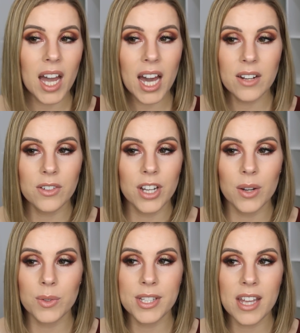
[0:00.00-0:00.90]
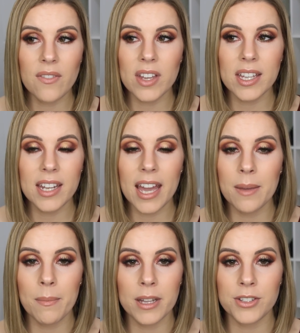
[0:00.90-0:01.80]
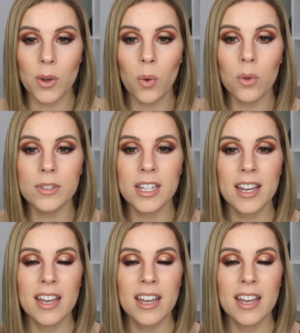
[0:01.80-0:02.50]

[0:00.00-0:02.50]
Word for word: I don't know, seven, eight months old,